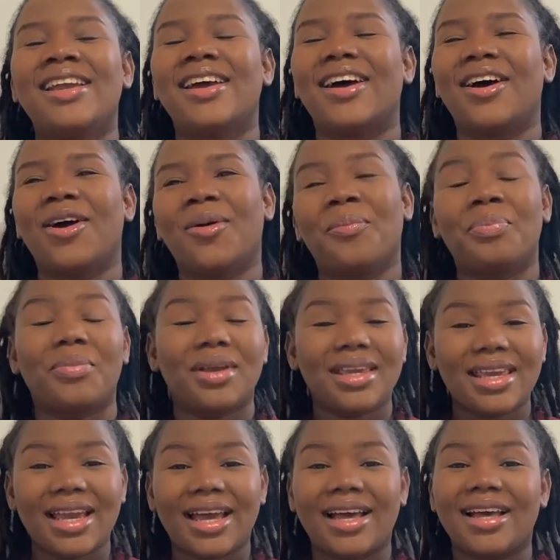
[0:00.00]
But
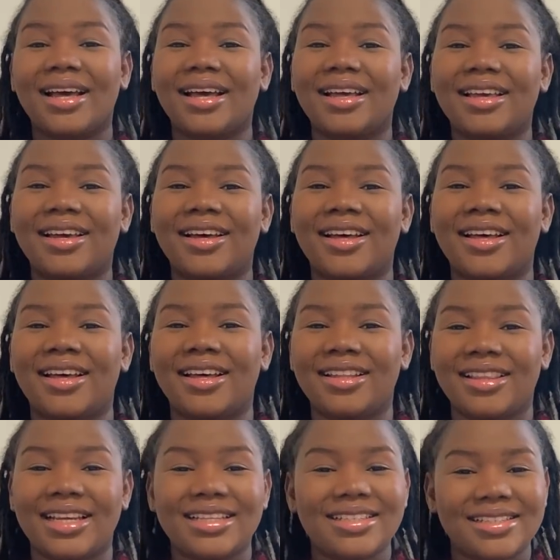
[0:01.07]
yeah,
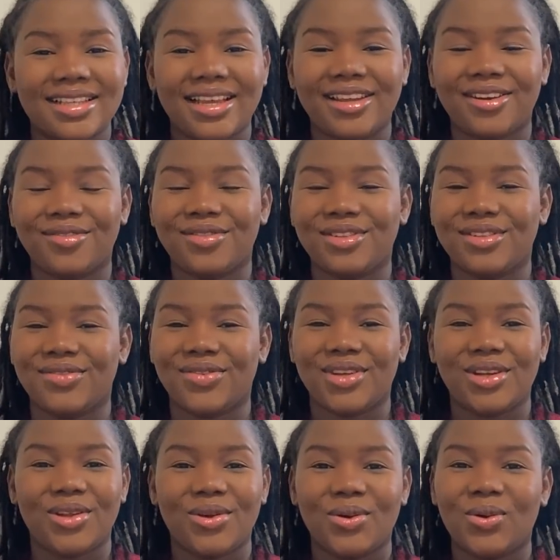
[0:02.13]
that is the end of this
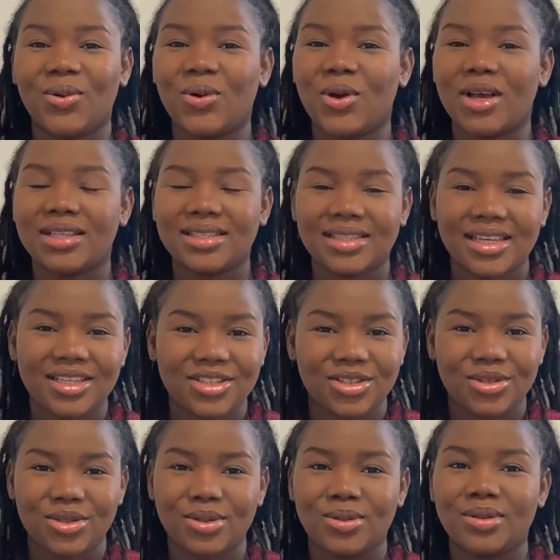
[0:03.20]
video. Stay
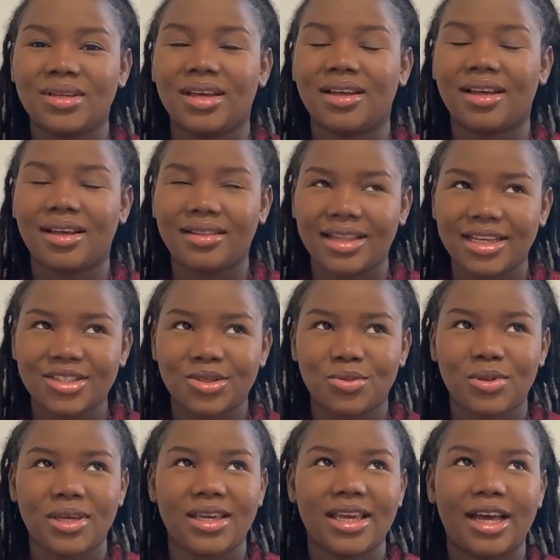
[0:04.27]
tuned. Next
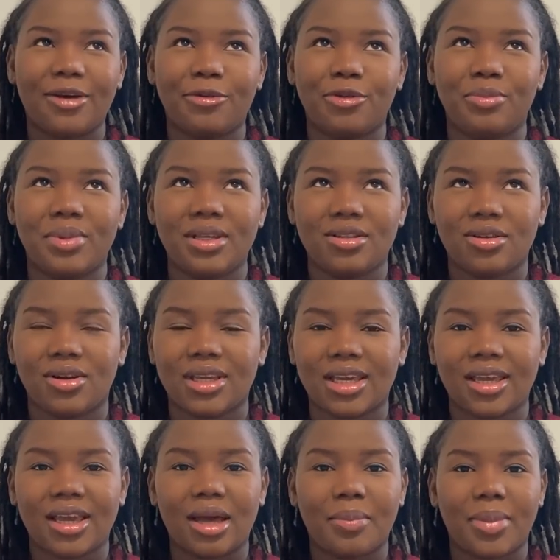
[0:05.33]
week I will be
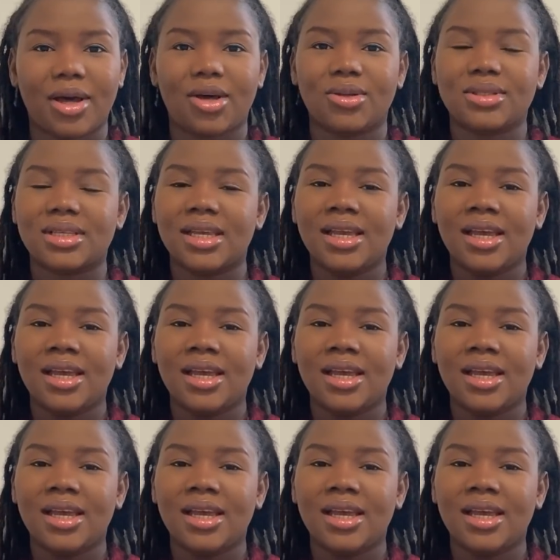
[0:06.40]
talking about